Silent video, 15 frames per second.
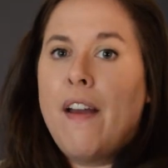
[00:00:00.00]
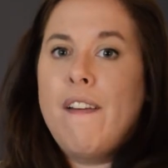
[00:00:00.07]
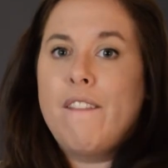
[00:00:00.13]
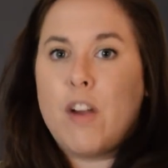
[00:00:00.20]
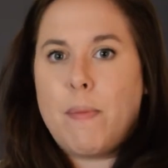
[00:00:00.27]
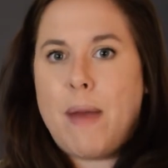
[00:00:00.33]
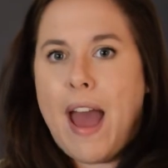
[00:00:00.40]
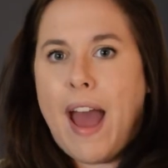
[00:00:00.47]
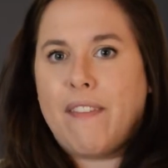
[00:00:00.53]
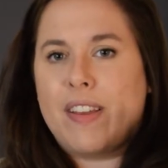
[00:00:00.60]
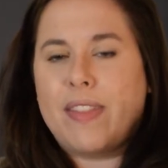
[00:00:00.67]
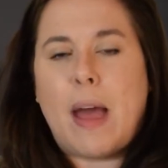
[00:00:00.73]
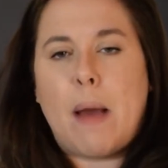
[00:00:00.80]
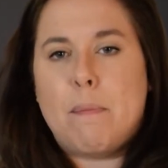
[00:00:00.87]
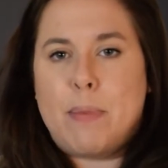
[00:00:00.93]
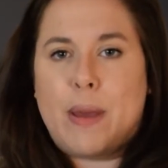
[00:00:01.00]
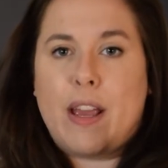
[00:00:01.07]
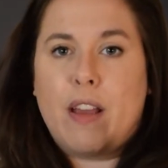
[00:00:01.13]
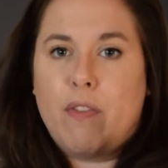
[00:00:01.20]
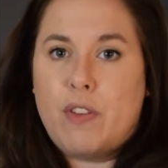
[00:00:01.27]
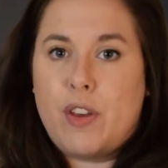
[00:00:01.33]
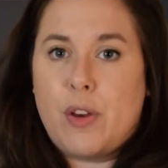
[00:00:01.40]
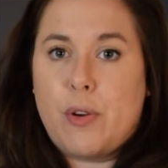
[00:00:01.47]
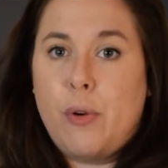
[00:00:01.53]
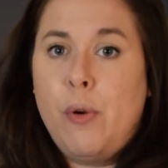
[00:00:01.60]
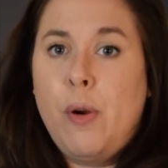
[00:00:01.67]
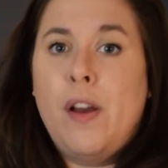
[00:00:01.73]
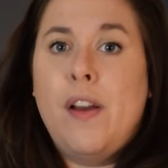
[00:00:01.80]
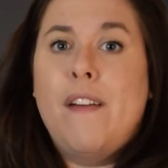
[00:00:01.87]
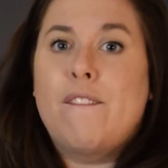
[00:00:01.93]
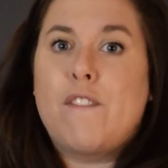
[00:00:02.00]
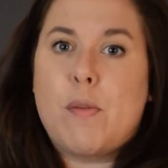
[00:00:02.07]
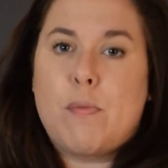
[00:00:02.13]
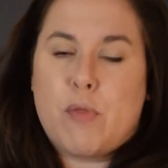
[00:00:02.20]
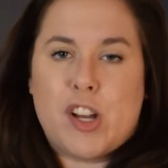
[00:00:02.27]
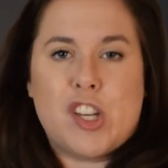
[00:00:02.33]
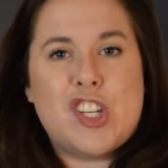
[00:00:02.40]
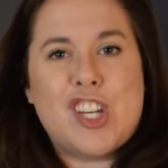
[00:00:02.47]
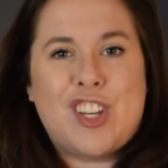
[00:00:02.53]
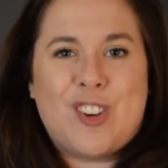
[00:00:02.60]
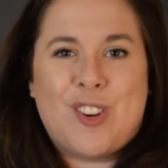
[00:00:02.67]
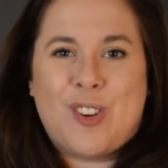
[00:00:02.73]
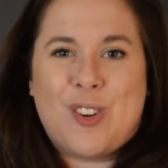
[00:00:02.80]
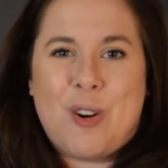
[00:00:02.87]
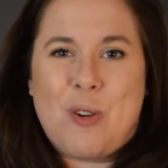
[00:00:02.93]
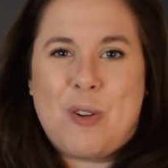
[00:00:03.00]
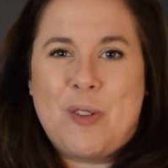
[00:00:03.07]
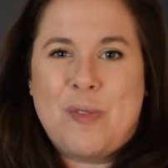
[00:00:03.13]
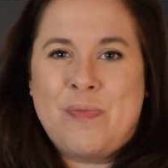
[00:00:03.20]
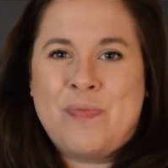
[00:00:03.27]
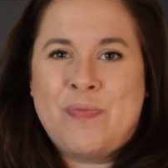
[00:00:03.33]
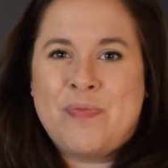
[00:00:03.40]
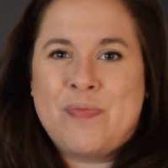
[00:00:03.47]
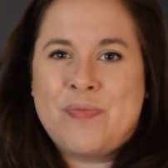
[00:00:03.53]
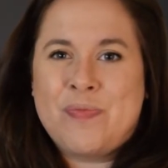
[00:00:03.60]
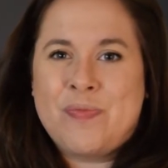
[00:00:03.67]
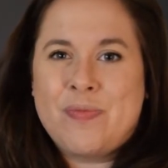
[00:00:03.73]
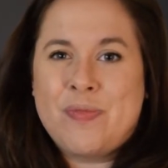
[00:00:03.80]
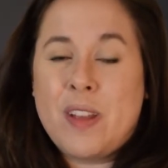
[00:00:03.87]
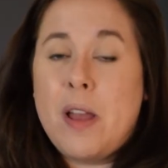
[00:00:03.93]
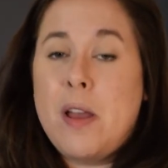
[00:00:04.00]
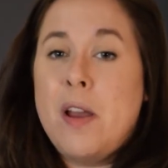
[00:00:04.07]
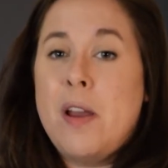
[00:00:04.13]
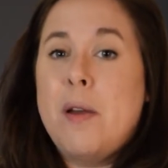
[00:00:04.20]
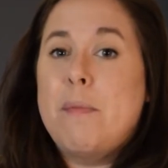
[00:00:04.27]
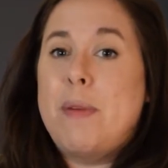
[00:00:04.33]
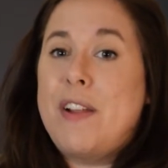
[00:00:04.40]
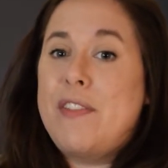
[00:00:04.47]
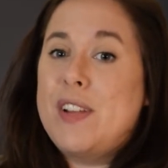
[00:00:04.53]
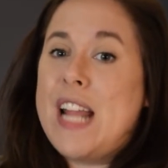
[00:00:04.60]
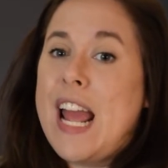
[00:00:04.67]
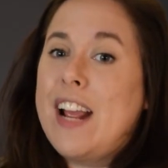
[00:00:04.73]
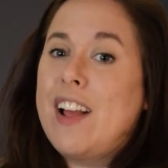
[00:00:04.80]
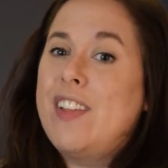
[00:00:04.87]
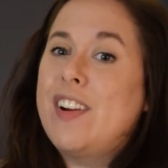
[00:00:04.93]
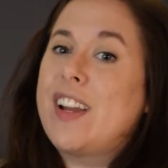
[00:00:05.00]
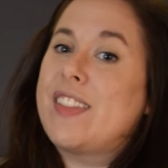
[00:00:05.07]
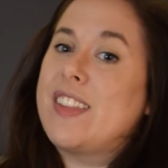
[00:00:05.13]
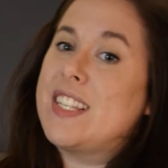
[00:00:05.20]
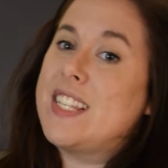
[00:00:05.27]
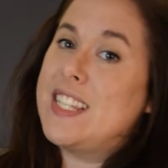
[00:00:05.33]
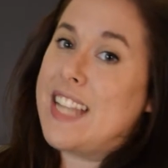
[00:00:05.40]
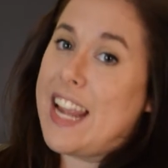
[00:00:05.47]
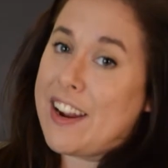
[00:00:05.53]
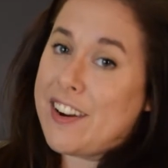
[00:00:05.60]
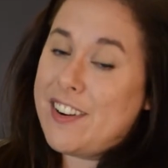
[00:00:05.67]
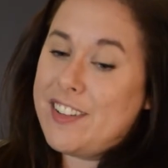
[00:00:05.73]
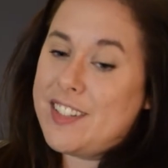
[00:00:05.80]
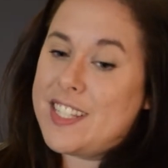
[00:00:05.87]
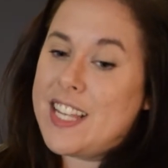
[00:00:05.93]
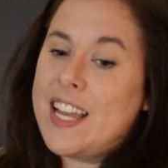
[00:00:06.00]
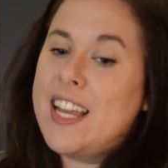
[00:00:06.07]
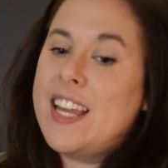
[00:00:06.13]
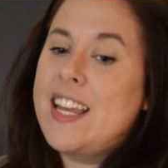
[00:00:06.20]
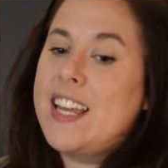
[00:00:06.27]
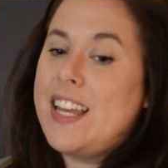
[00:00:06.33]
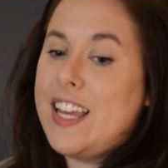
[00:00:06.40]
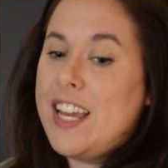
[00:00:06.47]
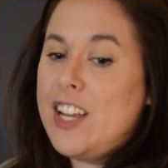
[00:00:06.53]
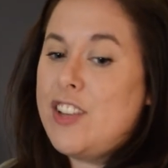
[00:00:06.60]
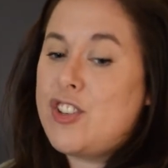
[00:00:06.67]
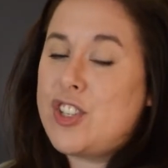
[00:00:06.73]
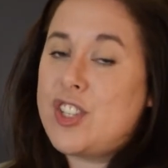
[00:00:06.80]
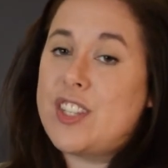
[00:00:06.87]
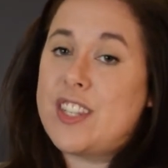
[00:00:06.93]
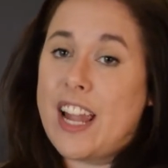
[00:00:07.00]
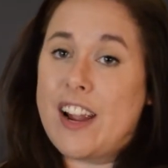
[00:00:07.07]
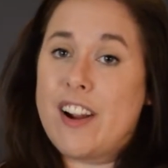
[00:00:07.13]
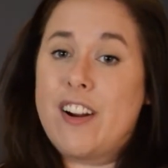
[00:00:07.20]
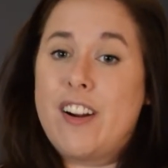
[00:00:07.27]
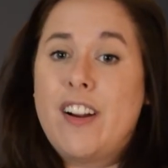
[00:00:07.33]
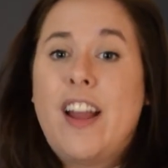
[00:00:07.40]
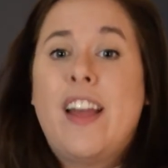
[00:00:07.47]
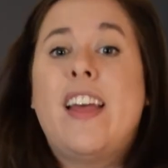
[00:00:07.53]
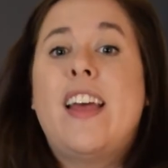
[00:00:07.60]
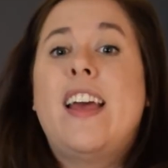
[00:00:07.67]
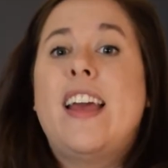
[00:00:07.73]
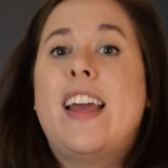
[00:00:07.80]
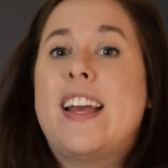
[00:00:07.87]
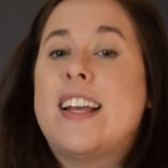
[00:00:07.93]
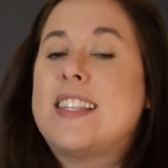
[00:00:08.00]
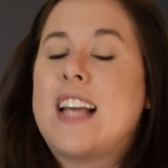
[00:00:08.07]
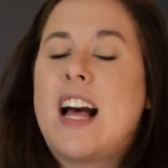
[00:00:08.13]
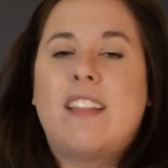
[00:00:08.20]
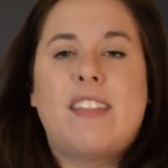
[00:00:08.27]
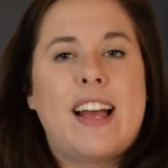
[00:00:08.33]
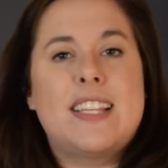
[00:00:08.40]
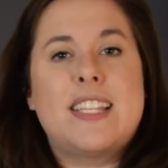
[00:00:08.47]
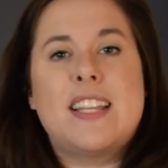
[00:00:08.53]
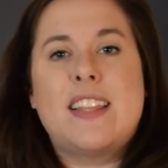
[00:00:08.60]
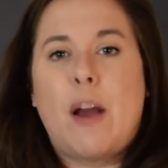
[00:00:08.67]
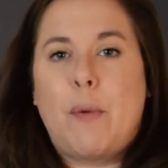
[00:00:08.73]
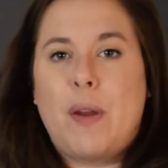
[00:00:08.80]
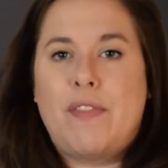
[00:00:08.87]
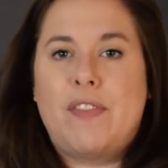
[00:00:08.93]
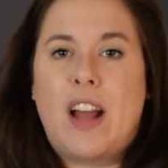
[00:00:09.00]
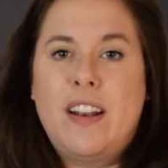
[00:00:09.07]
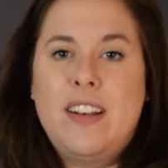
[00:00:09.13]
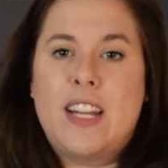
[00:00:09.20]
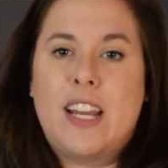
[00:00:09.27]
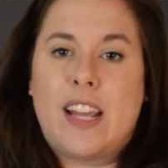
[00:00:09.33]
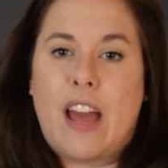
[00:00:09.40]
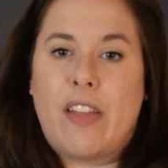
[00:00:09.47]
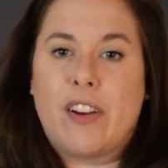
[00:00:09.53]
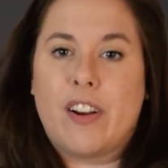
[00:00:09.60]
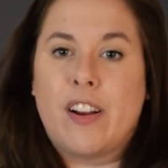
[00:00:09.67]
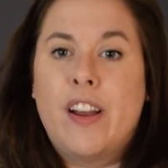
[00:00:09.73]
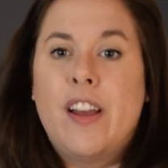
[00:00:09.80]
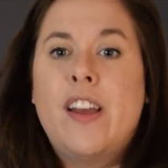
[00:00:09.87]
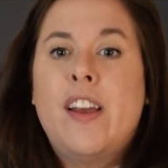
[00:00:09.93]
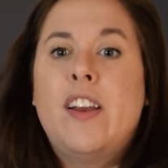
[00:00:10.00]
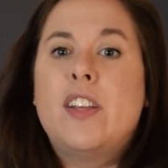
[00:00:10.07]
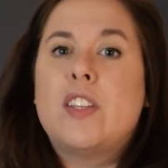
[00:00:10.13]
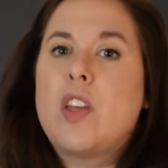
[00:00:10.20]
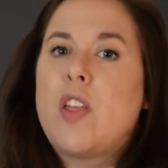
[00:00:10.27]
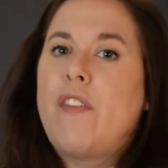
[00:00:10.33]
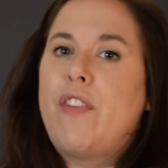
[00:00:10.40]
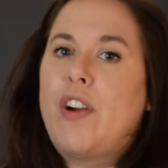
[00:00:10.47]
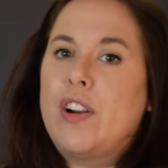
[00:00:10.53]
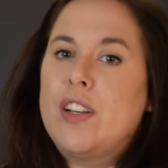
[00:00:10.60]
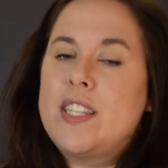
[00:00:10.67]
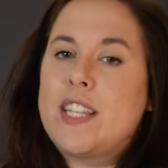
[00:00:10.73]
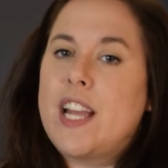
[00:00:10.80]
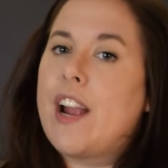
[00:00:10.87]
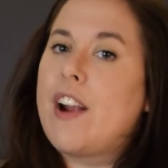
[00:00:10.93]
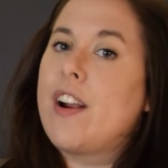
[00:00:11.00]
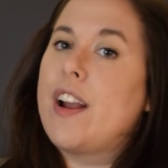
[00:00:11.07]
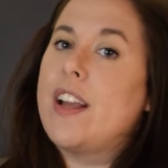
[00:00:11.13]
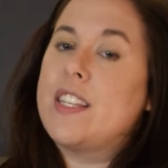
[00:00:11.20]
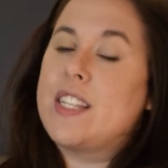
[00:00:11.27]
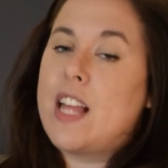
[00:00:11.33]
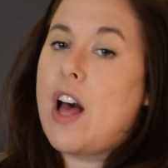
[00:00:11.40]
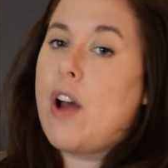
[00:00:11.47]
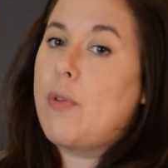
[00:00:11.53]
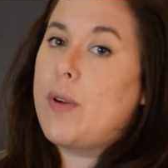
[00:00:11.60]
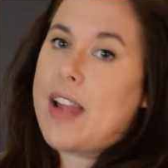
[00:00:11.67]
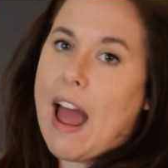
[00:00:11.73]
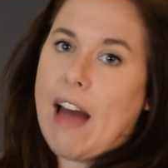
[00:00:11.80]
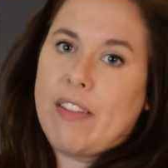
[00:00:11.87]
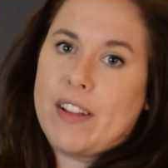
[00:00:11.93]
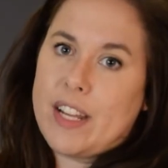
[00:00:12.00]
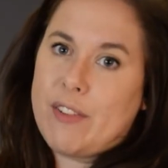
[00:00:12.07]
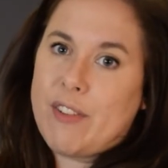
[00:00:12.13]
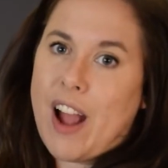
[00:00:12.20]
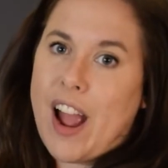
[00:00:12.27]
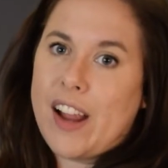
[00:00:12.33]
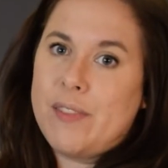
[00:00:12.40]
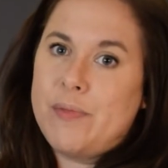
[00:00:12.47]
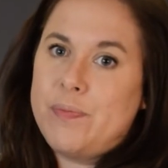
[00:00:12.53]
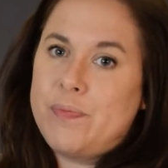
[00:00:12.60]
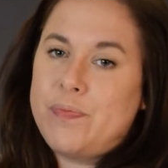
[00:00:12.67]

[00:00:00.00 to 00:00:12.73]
from having that big view, from reaching your goal? But if you take a look at the stairs, each stair is a lesson that we've done together. So the first stair is the reality ride.